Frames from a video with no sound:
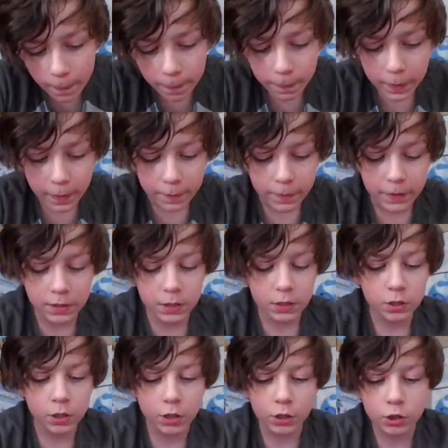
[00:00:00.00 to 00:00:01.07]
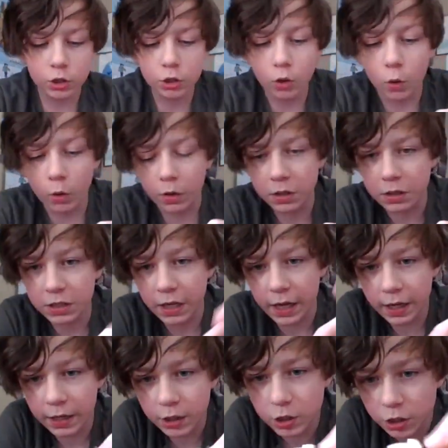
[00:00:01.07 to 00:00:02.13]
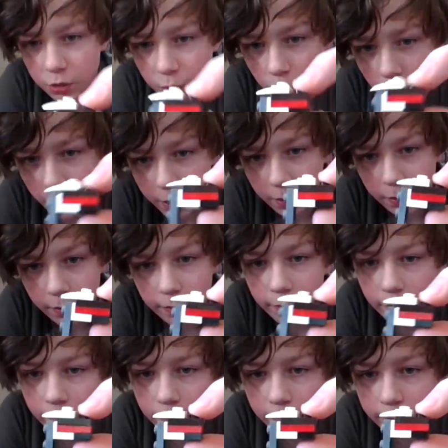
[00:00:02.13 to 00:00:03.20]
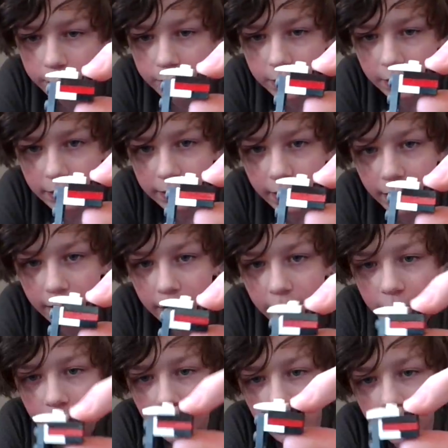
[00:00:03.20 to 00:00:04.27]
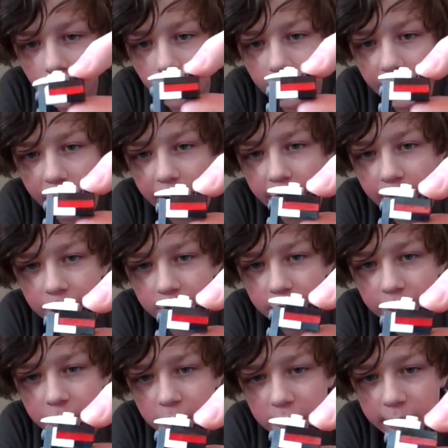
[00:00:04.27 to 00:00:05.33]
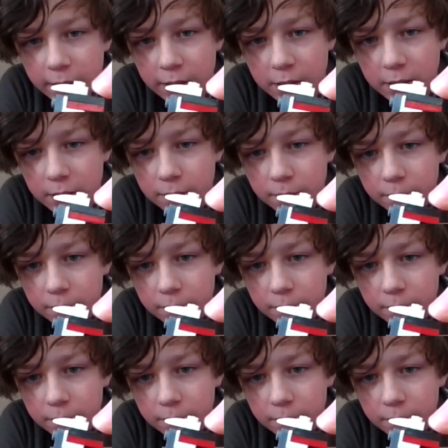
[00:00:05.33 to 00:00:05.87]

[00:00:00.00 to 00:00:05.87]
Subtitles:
Yeah, this is a Scorn's head. It's just one. It's just like that. No variation. It's just this.